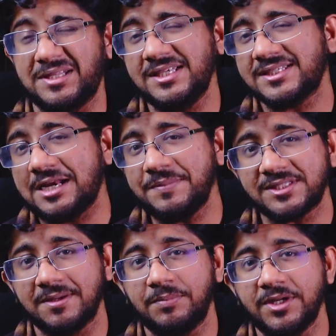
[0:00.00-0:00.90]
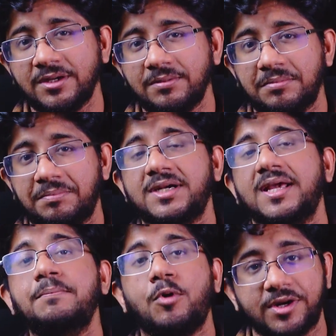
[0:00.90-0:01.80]
But these can be simpler
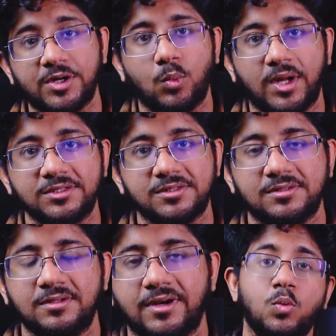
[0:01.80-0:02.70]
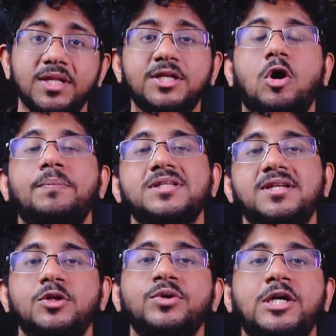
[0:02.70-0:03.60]
but important ones. So what are the topics
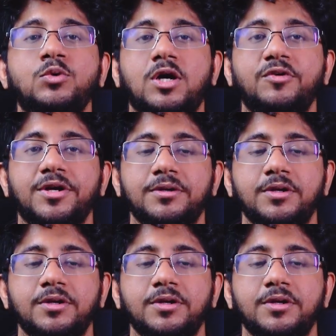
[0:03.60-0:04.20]
that you need to cover?